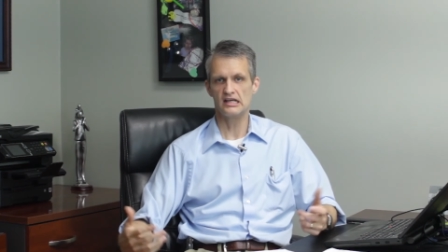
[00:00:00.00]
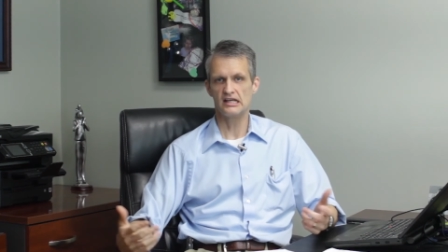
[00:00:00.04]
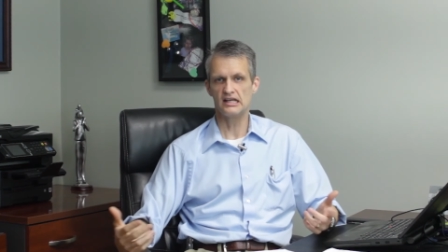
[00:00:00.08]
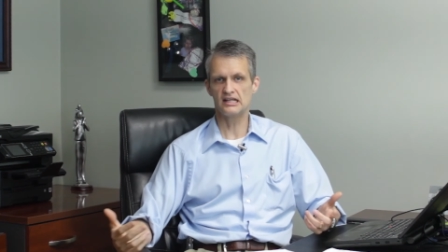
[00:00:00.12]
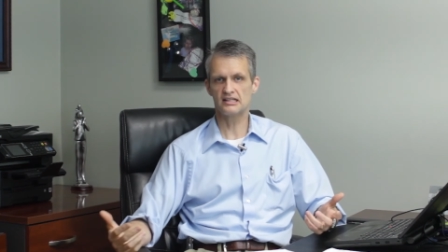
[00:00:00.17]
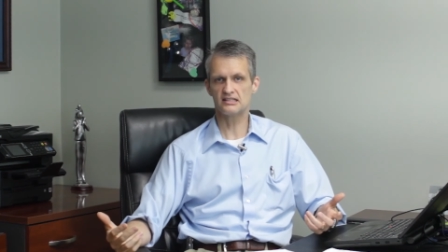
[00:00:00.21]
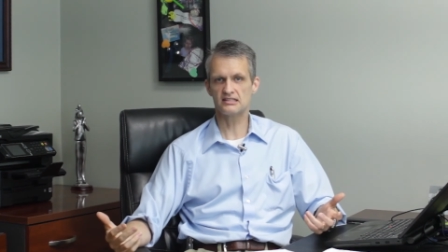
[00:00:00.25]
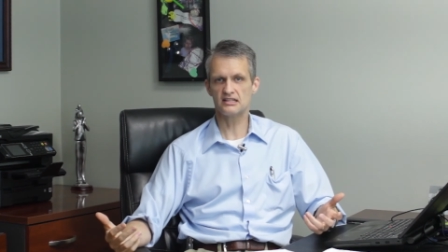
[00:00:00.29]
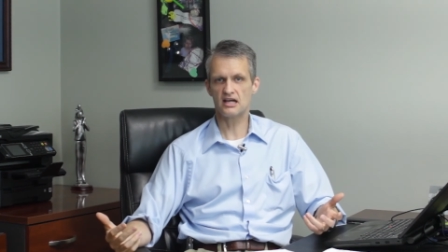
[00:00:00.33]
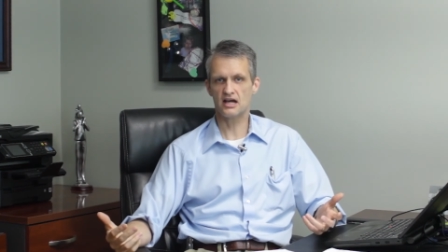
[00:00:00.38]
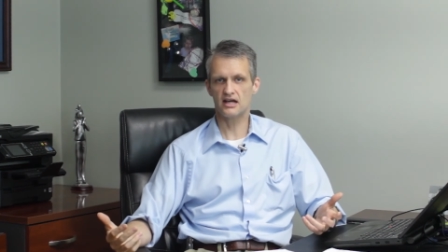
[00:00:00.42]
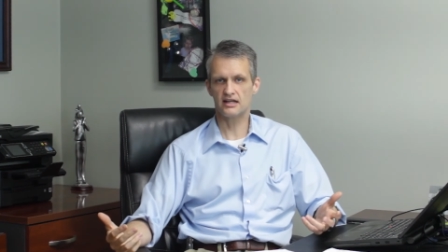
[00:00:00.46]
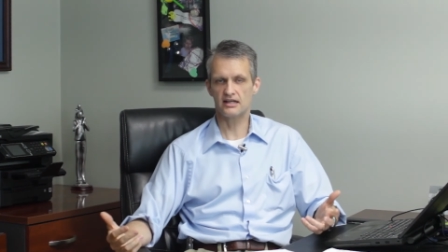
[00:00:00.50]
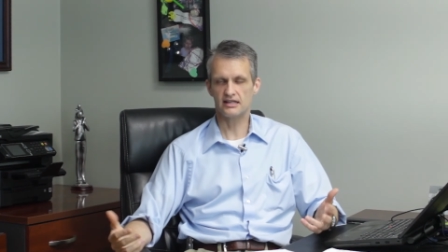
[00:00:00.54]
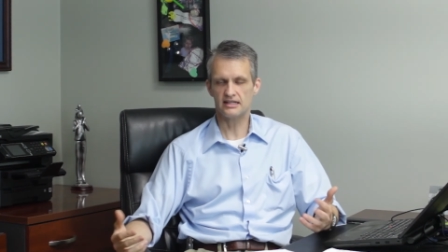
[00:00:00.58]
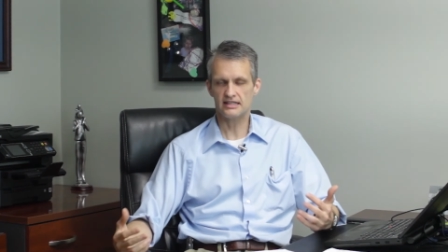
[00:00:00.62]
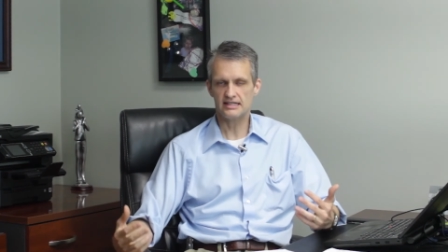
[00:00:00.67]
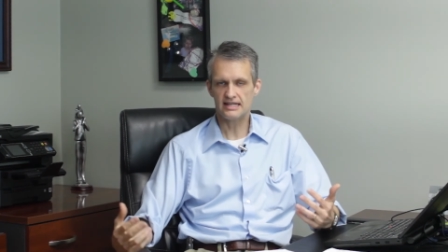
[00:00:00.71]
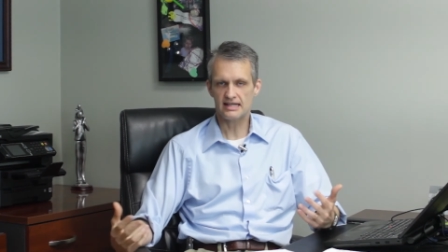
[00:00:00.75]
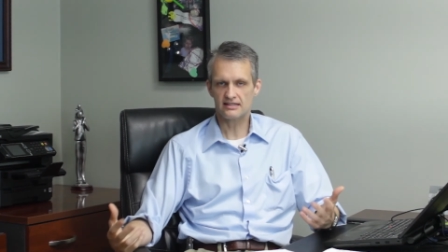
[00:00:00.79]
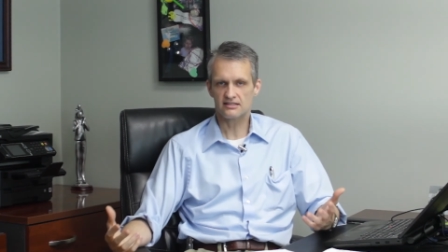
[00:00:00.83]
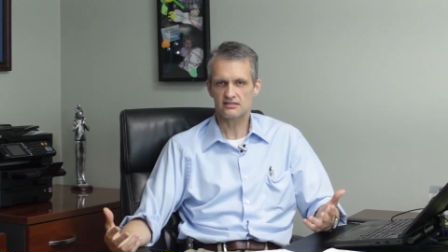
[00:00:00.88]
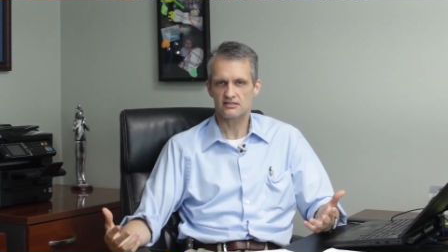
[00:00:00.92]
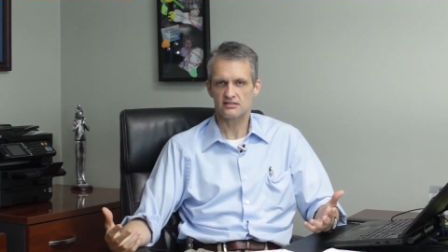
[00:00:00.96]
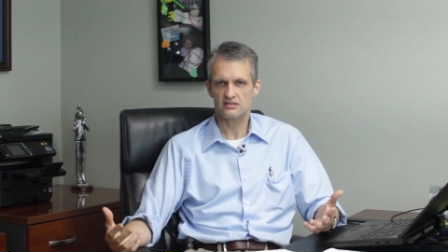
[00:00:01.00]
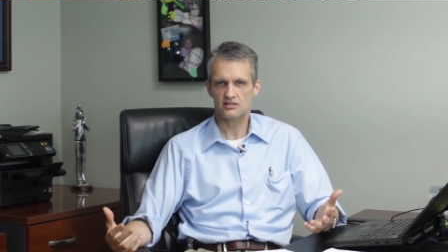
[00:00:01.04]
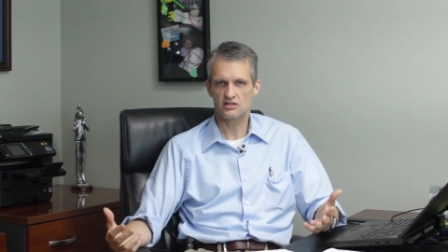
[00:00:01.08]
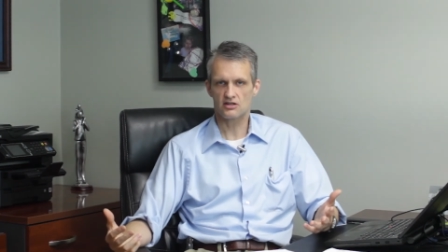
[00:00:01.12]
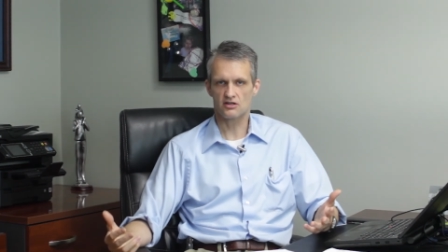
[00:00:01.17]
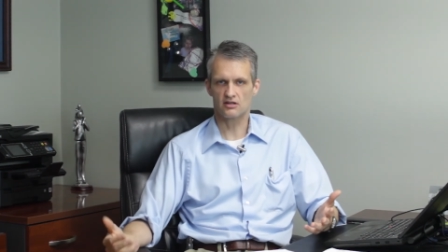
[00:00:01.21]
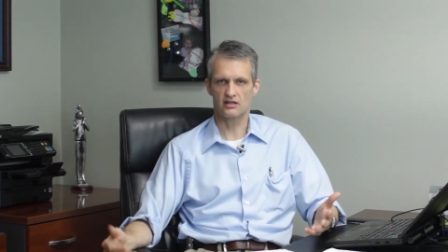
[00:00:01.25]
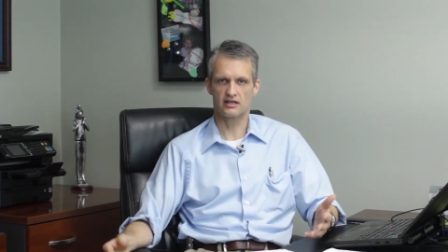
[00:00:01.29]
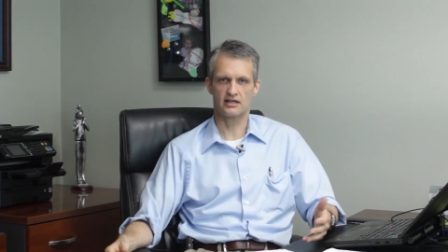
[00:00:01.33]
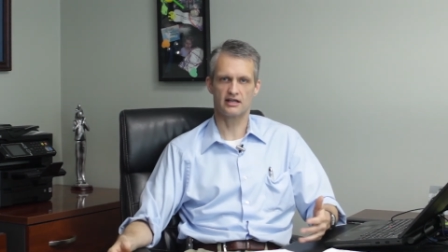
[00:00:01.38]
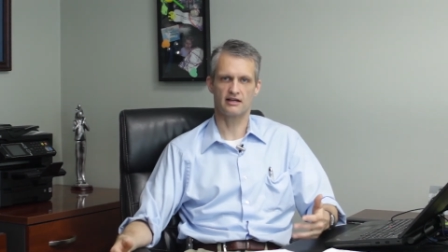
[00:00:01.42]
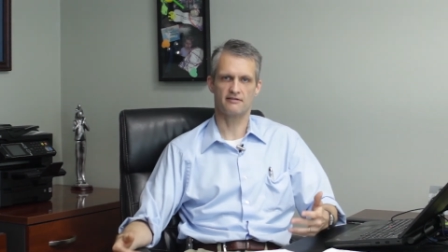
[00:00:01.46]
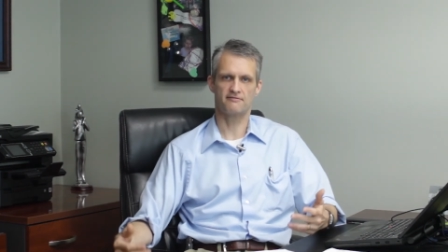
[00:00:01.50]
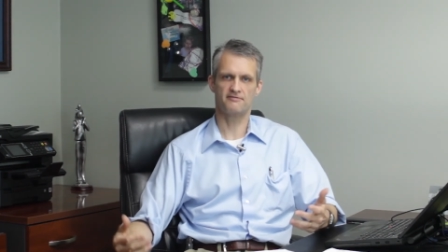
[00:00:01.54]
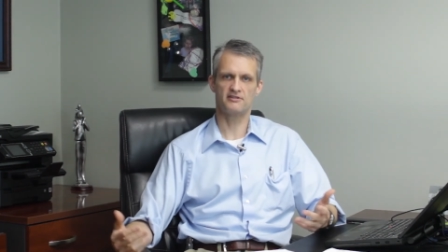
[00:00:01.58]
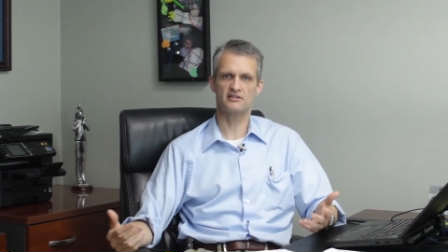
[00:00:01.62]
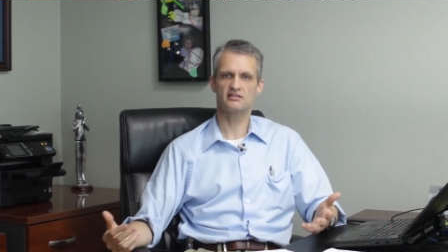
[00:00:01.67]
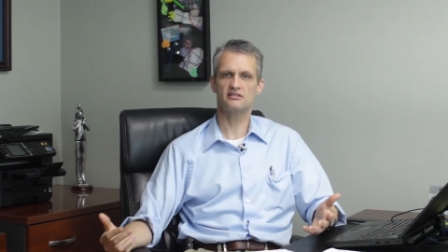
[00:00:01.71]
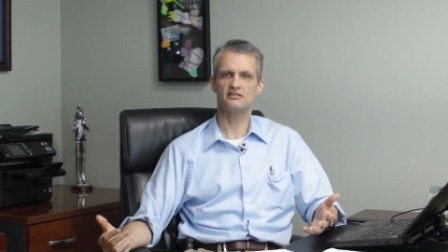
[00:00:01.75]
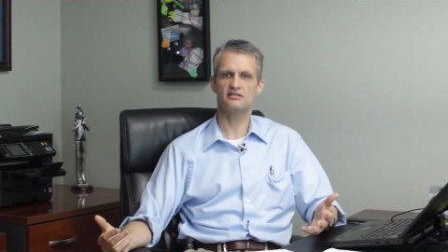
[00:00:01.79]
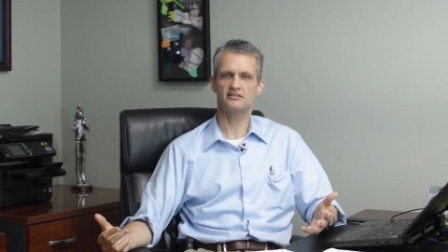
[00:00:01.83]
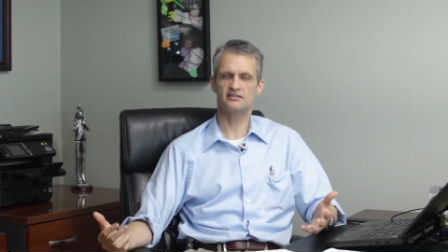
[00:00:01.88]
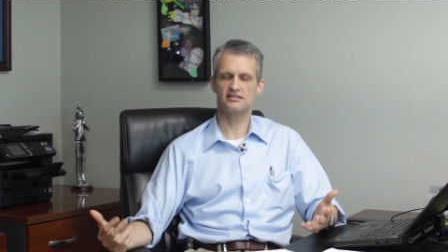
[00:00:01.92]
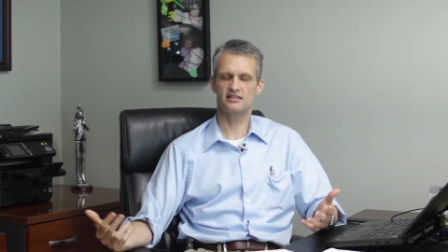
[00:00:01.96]
It's not necessarily a
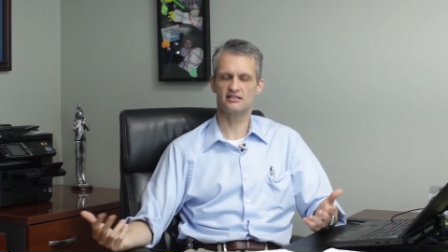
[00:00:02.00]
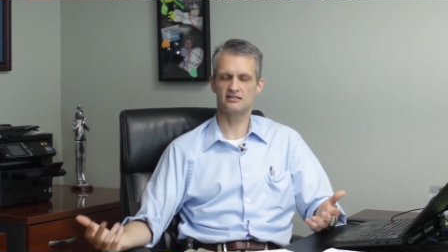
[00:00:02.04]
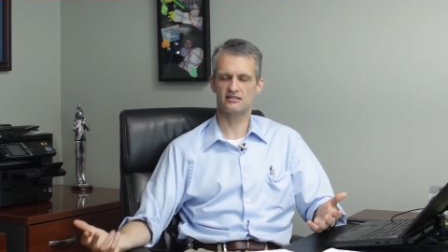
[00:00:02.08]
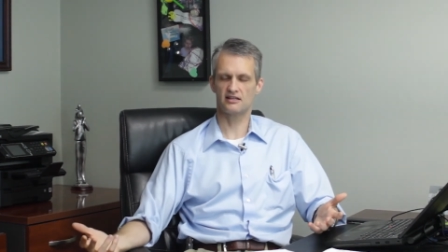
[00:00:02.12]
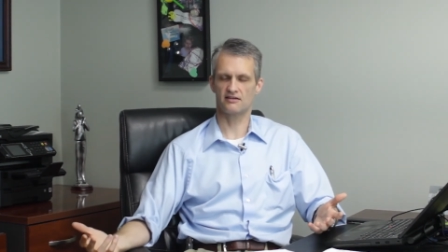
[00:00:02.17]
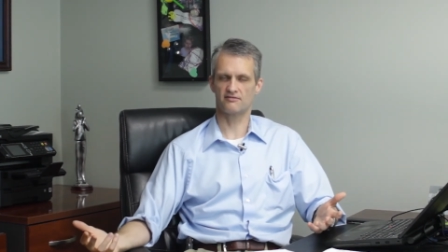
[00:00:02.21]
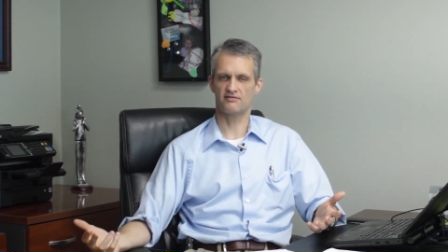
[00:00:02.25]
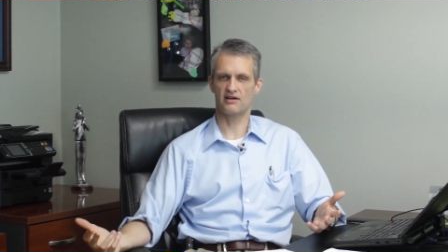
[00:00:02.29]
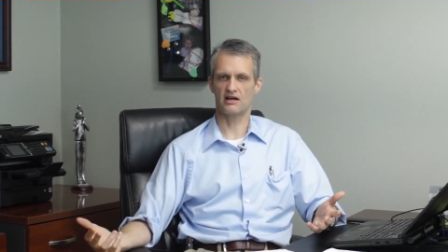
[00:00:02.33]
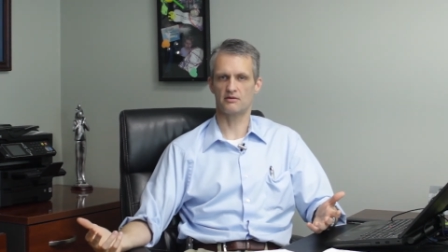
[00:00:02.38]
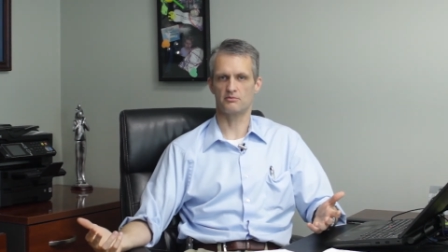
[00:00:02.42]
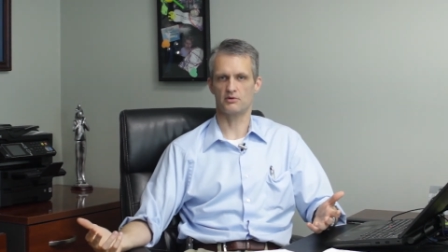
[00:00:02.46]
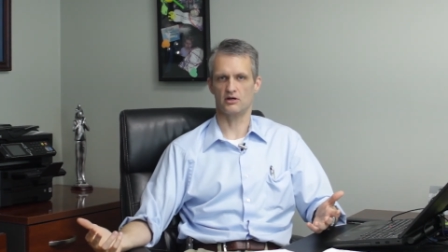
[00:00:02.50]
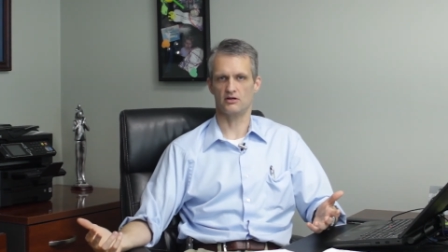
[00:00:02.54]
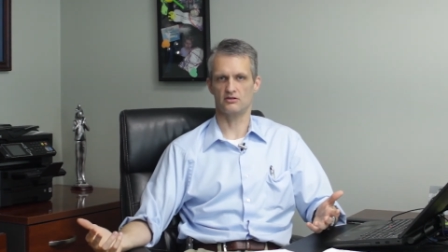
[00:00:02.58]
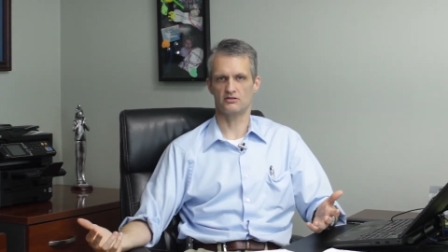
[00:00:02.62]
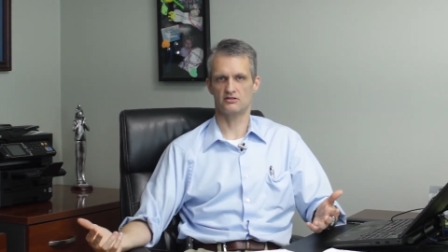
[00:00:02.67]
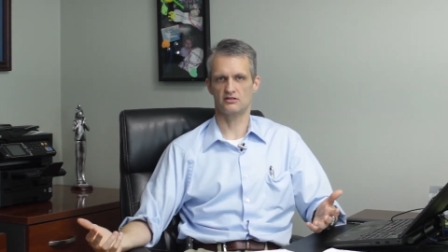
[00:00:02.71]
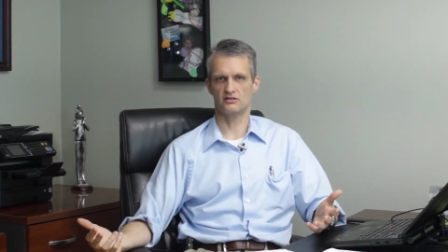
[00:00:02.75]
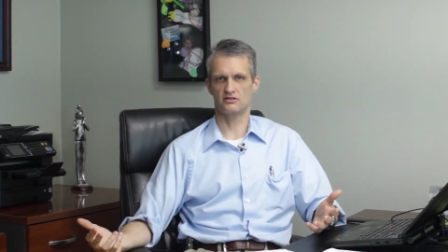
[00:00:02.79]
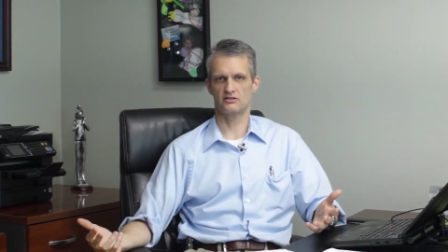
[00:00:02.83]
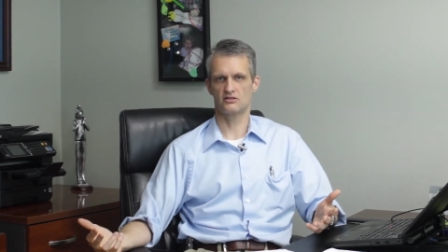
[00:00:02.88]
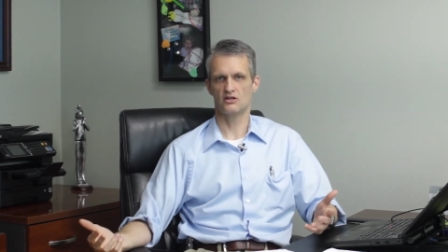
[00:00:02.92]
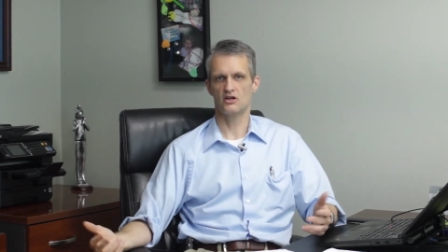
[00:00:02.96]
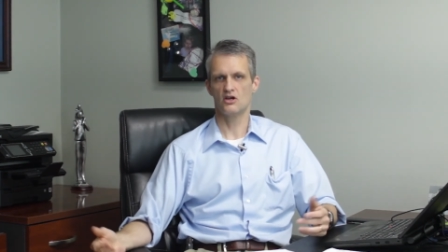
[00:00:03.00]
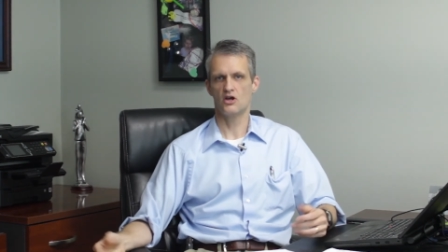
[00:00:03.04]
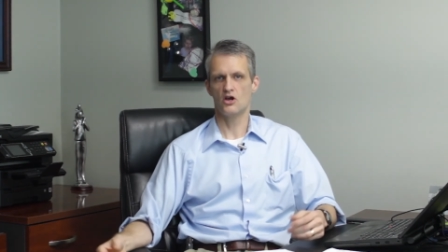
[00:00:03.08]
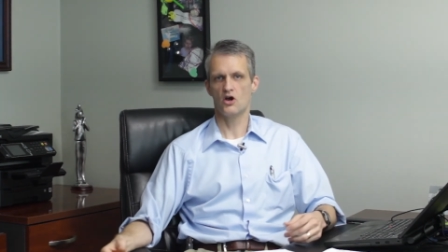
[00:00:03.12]
cystic fibrosis